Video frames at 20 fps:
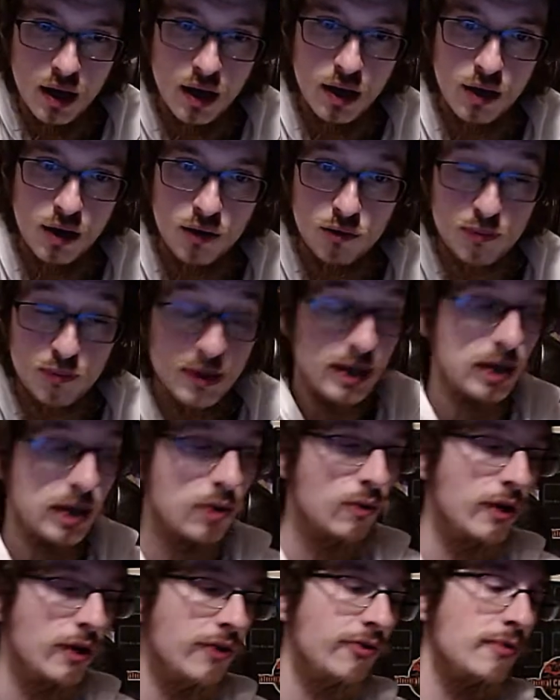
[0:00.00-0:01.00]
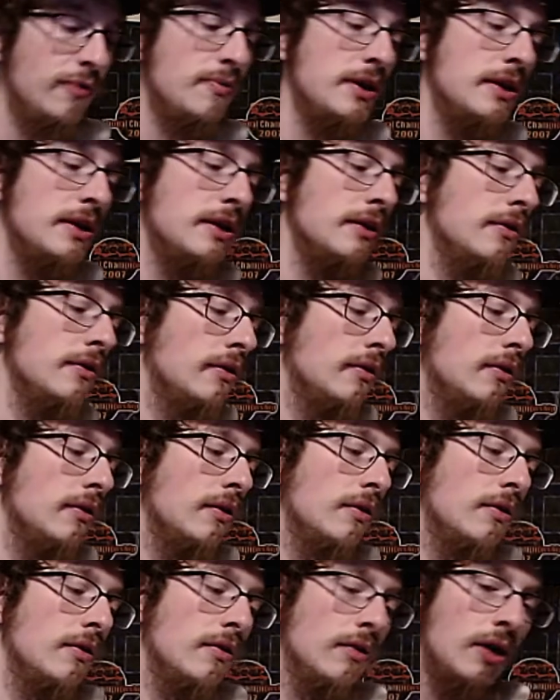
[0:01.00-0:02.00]
Speaking of ways to beat it,
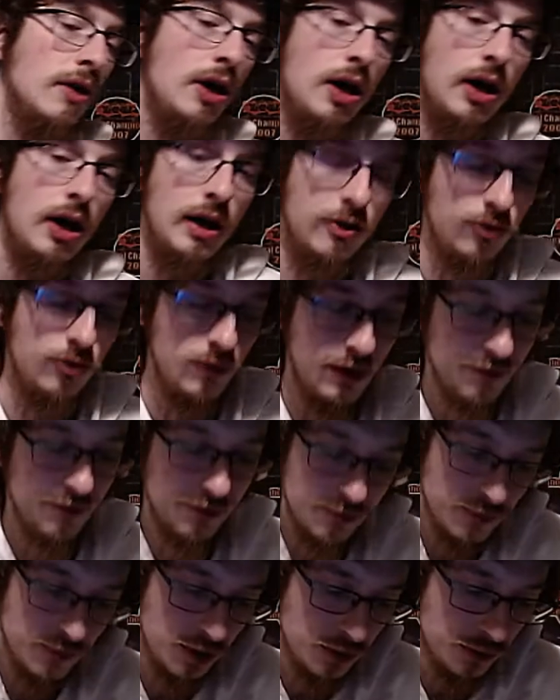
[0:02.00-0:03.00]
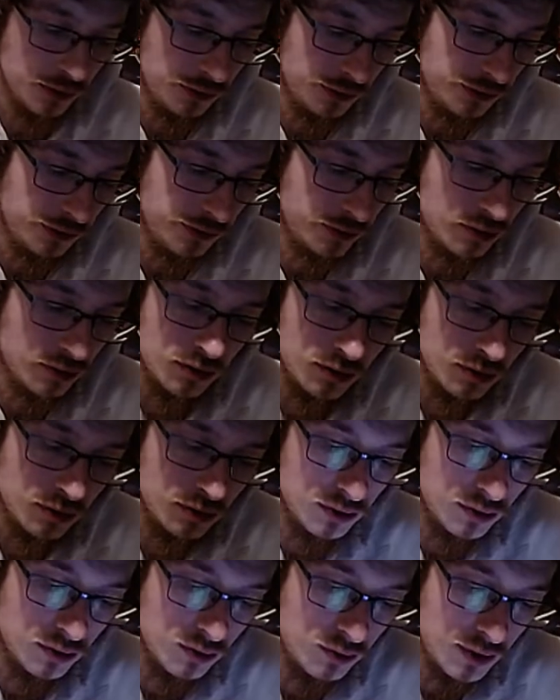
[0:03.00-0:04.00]
I do have some notes.
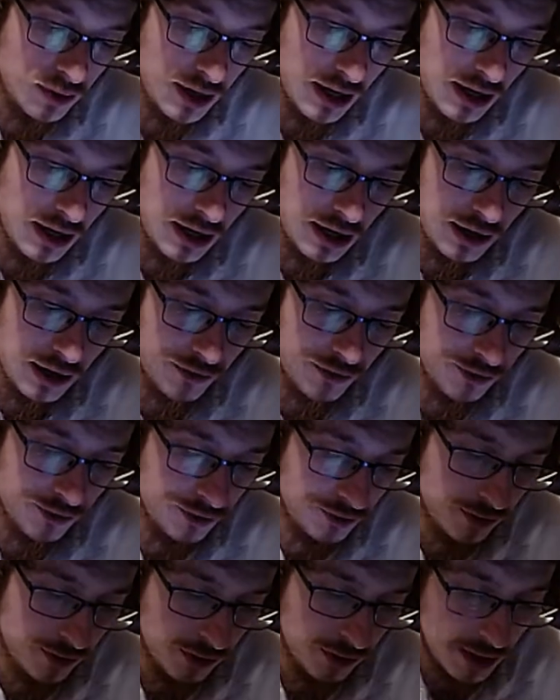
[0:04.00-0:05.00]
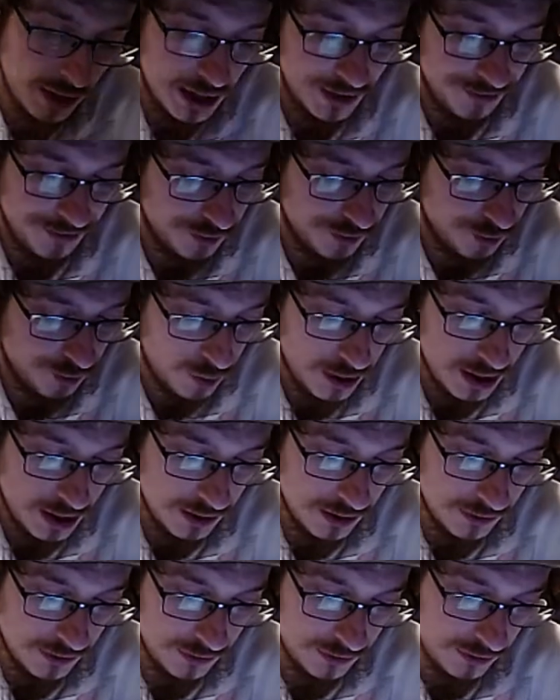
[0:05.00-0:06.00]
We have lots of
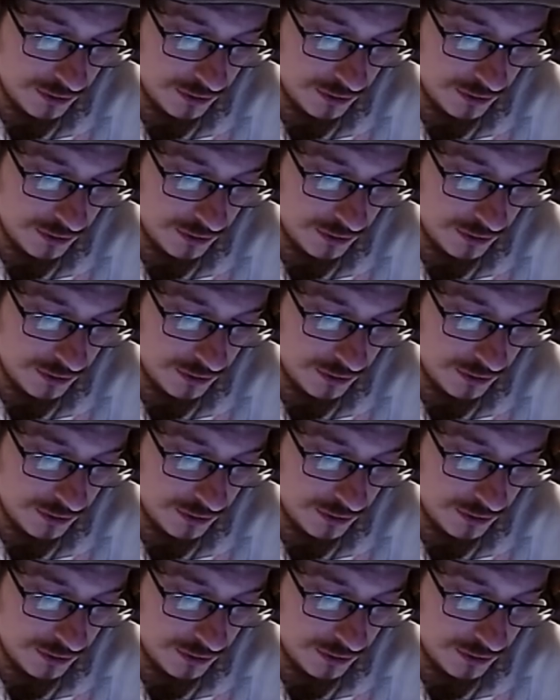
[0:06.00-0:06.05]
ways